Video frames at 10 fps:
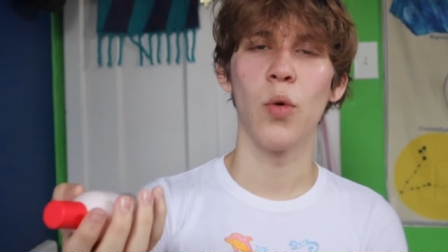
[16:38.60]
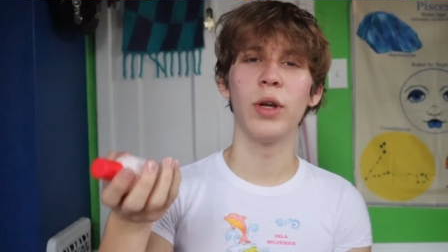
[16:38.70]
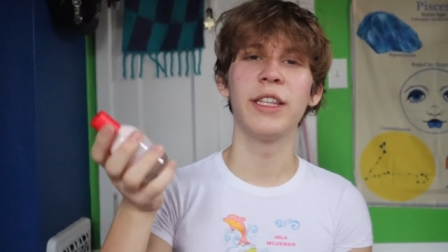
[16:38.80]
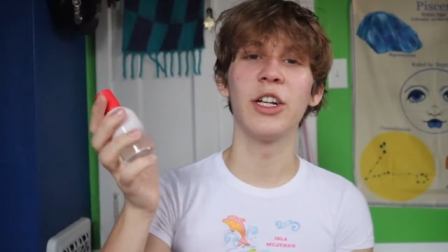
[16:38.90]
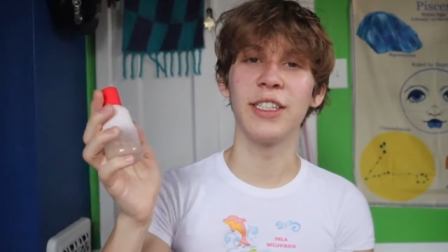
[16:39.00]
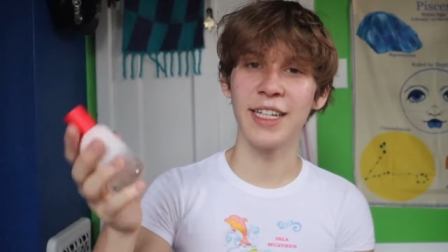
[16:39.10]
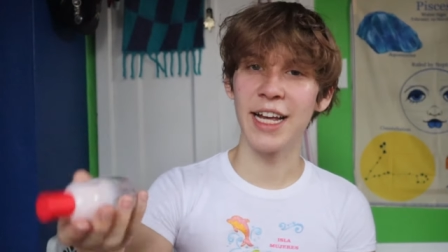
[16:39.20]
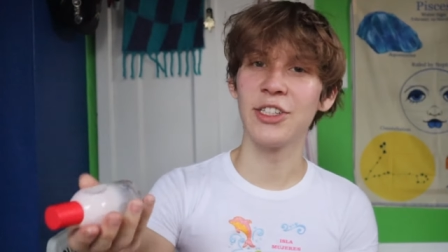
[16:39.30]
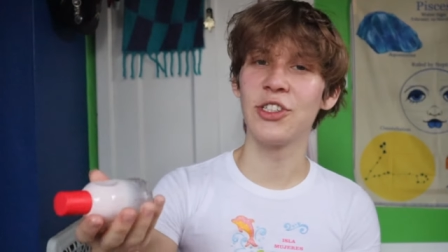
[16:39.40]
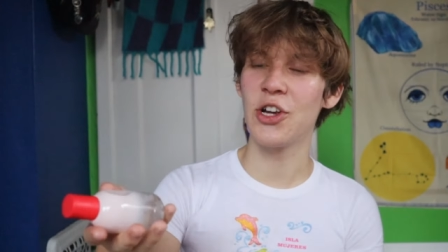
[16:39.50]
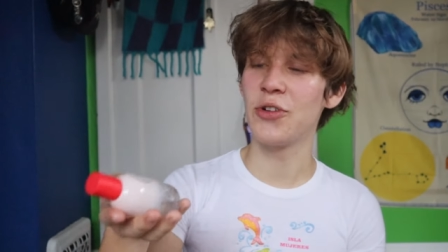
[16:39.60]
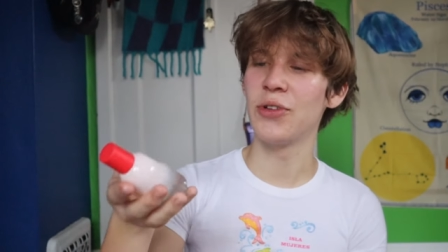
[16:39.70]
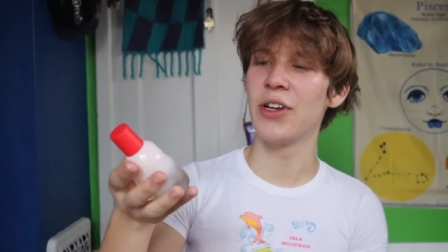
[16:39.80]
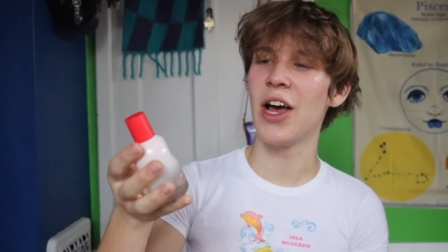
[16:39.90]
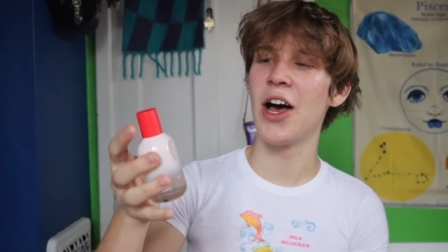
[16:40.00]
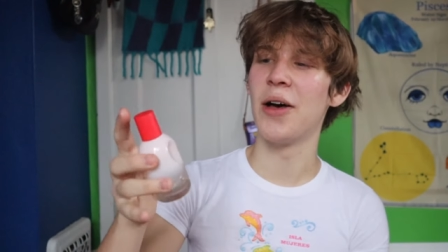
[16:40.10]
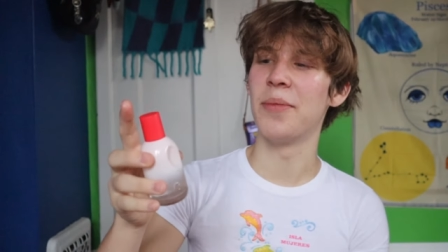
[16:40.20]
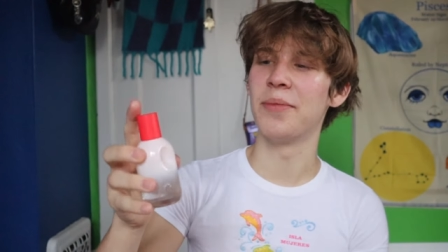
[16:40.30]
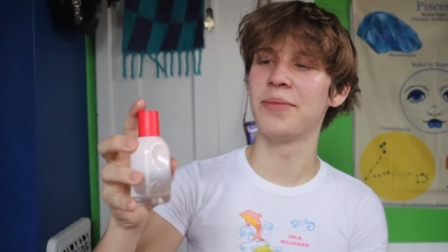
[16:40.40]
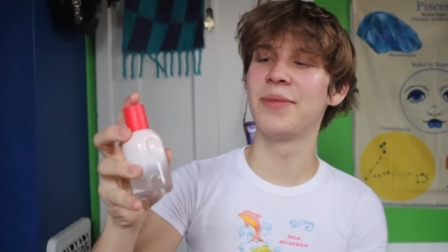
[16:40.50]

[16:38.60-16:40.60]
with their sandstone um,